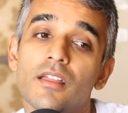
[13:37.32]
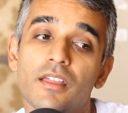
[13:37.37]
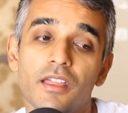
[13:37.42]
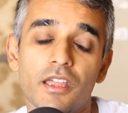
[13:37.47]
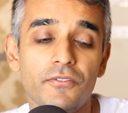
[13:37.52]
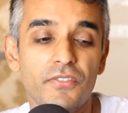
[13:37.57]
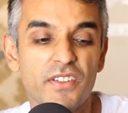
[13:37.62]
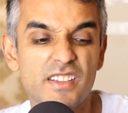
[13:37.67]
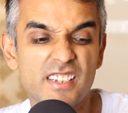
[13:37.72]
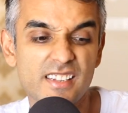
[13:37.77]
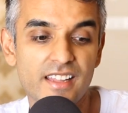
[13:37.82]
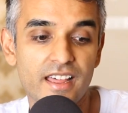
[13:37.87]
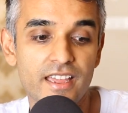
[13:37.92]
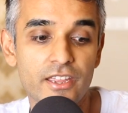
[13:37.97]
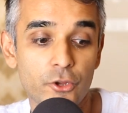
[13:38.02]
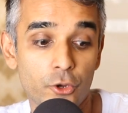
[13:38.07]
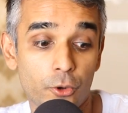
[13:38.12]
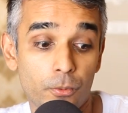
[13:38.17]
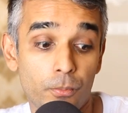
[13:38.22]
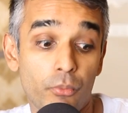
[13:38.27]
it's like
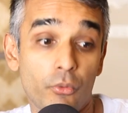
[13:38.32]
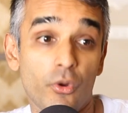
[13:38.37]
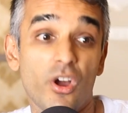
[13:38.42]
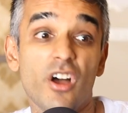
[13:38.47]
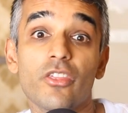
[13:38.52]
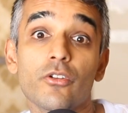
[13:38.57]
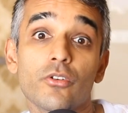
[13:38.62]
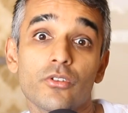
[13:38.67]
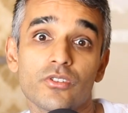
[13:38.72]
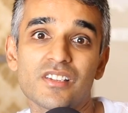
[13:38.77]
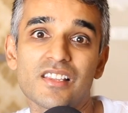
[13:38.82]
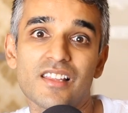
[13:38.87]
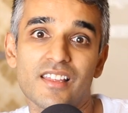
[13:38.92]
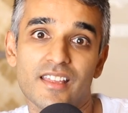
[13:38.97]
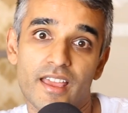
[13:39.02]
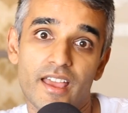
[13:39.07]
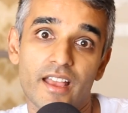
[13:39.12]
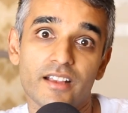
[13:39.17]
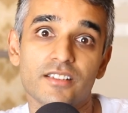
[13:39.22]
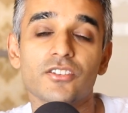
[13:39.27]
your brother's like
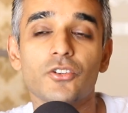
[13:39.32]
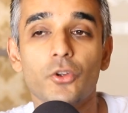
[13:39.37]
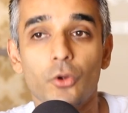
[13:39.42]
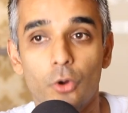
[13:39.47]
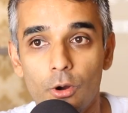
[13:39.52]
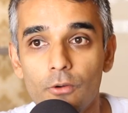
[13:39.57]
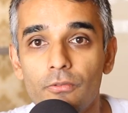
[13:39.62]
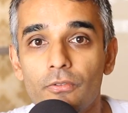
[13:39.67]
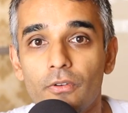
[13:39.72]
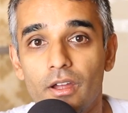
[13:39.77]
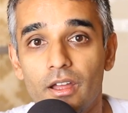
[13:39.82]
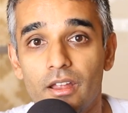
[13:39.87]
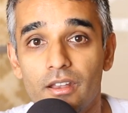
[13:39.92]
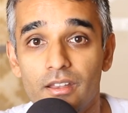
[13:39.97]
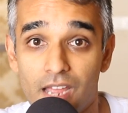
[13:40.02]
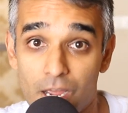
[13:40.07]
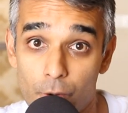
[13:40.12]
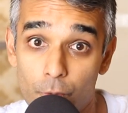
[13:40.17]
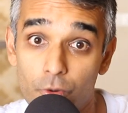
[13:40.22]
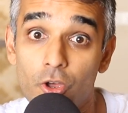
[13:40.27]
ex-girlfriend,
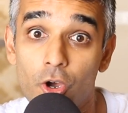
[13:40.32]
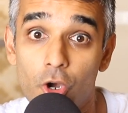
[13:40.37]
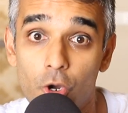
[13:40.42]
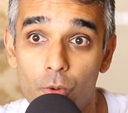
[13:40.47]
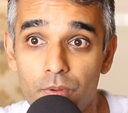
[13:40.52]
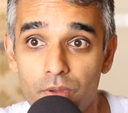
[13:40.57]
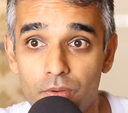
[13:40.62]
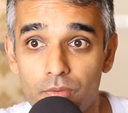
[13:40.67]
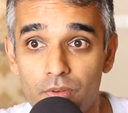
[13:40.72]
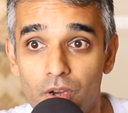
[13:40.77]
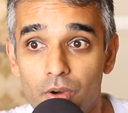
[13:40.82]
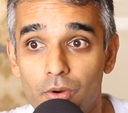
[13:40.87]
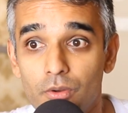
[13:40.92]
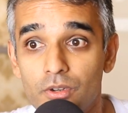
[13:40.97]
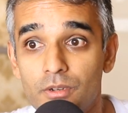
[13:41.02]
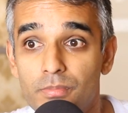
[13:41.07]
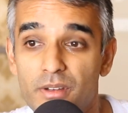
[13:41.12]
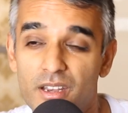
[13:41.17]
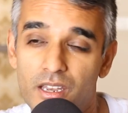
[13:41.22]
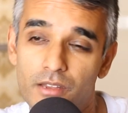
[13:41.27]
I would hope you
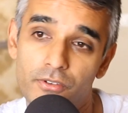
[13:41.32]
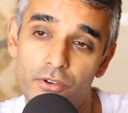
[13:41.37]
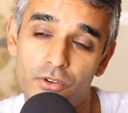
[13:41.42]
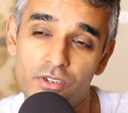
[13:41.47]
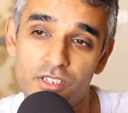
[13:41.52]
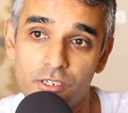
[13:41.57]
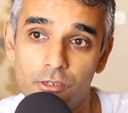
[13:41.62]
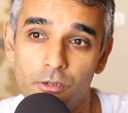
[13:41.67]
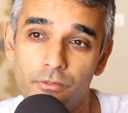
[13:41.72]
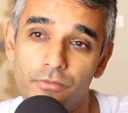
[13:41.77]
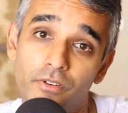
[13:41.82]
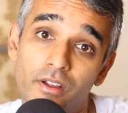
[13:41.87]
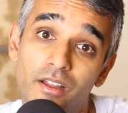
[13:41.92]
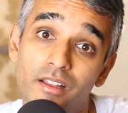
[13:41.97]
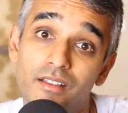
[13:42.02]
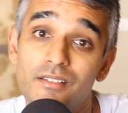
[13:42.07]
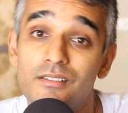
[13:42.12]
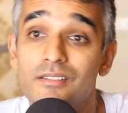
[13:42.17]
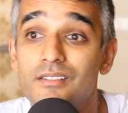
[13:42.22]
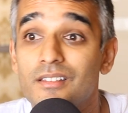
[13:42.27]
don't. But if you're still
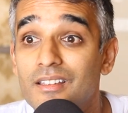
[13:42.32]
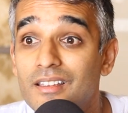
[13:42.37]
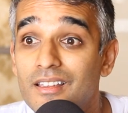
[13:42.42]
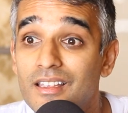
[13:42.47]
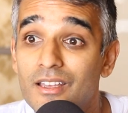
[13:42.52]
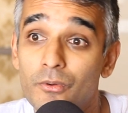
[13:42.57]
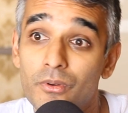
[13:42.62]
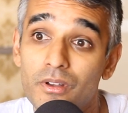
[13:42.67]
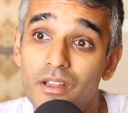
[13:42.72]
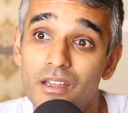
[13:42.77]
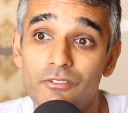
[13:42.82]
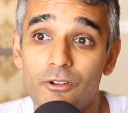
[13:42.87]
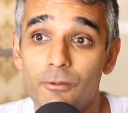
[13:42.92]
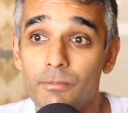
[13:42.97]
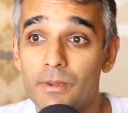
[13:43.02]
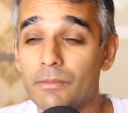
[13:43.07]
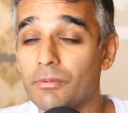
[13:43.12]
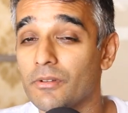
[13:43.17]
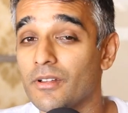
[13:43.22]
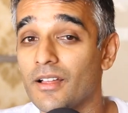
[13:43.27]
friends, whatever,
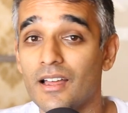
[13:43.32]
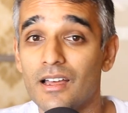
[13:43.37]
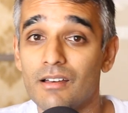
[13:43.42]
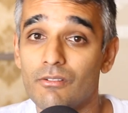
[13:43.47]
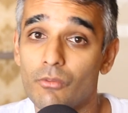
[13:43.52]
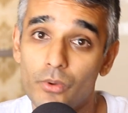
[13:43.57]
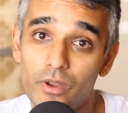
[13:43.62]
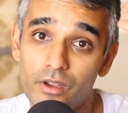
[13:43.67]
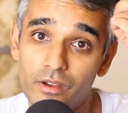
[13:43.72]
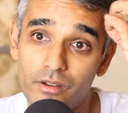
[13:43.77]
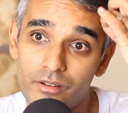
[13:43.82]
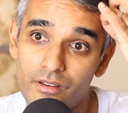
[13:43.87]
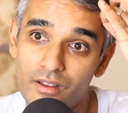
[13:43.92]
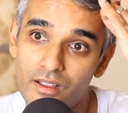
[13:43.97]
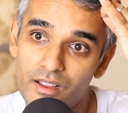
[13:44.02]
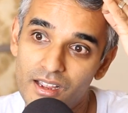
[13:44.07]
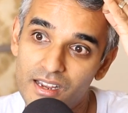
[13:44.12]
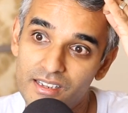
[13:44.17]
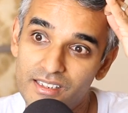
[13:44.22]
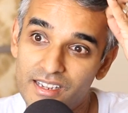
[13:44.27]
people have weird
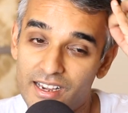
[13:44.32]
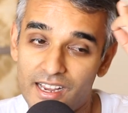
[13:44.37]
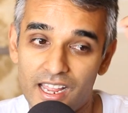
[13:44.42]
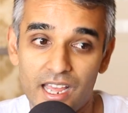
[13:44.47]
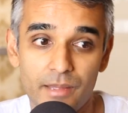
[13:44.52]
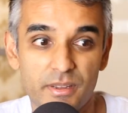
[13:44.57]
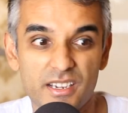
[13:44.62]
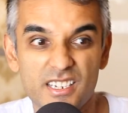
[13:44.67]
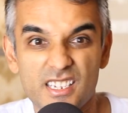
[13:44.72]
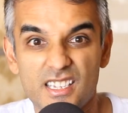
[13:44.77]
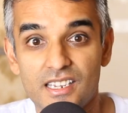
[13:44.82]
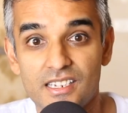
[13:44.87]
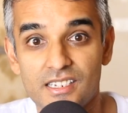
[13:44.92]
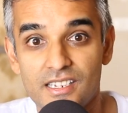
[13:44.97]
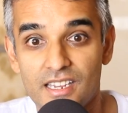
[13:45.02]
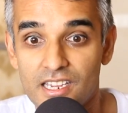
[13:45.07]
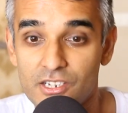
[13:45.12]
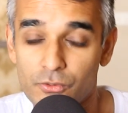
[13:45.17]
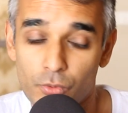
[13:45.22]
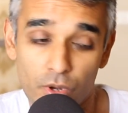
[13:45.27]
dynamics these
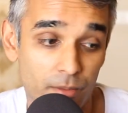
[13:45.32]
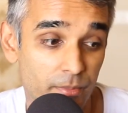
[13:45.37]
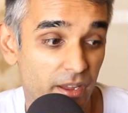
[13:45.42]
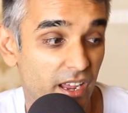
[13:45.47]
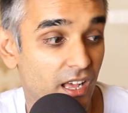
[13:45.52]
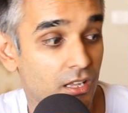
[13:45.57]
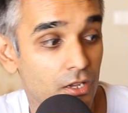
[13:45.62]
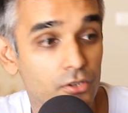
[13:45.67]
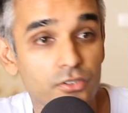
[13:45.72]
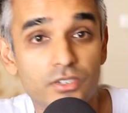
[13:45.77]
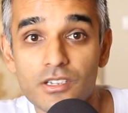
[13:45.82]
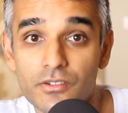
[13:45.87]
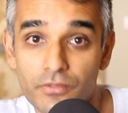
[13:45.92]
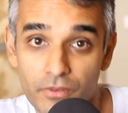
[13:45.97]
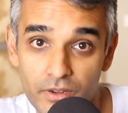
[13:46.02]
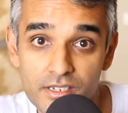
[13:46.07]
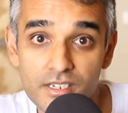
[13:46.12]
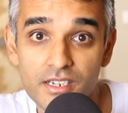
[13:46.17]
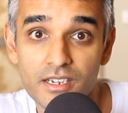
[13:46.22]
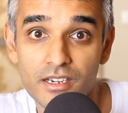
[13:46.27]
days. One of my closest
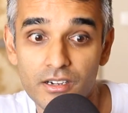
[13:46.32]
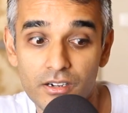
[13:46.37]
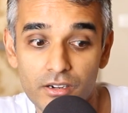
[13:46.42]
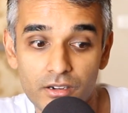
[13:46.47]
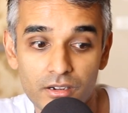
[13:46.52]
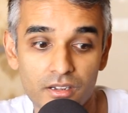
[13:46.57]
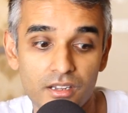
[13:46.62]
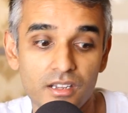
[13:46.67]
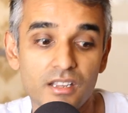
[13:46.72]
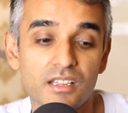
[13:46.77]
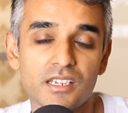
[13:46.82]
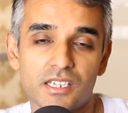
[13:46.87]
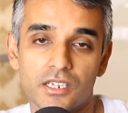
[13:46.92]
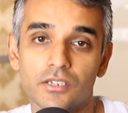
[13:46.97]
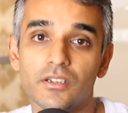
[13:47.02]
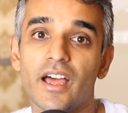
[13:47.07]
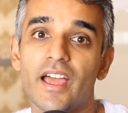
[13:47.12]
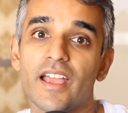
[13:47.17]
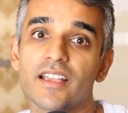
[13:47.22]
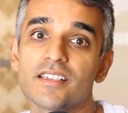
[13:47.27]
friends here
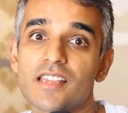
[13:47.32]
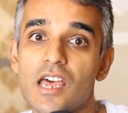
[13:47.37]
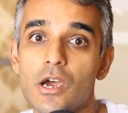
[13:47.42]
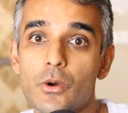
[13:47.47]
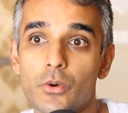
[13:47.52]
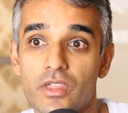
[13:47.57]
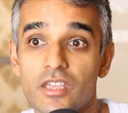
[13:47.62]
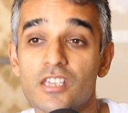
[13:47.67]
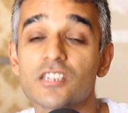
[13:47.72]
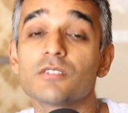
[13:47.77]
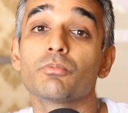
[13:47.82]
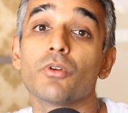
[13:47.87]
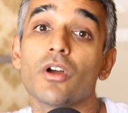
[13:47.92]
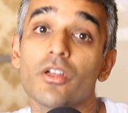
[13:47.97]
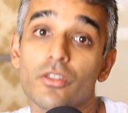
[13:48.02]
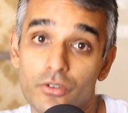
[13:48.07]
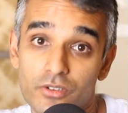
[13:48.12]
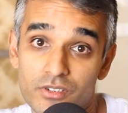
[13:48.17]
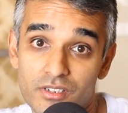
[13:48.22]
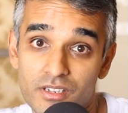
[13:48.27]
still hangs out with his
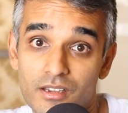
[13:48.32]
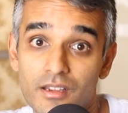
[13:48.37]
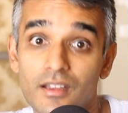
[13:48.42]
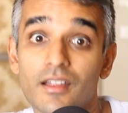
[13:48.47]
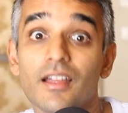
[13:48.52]
brother's